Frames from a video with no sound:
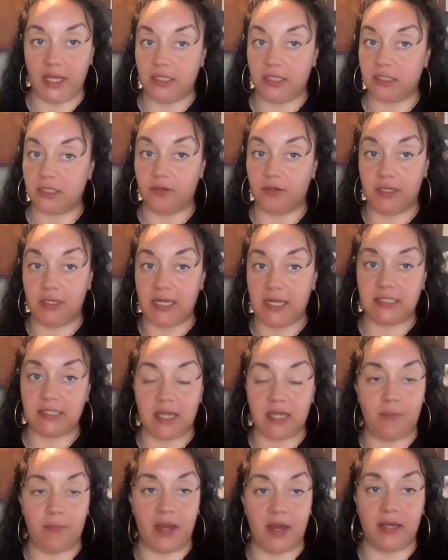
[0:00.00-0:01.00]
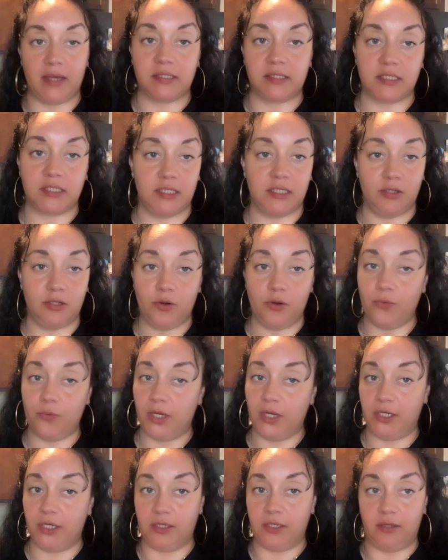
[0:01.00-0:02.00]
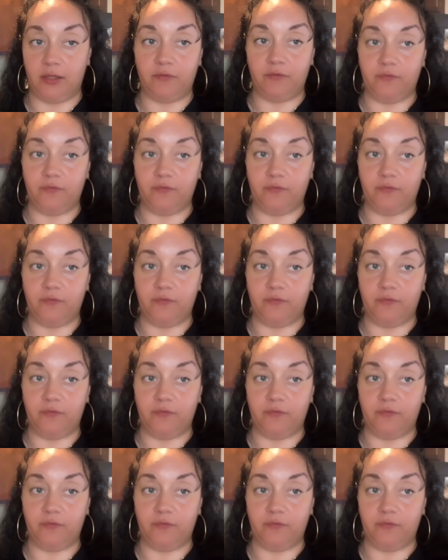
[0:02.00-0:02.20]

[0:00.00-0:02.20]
until next time, I'll see you in another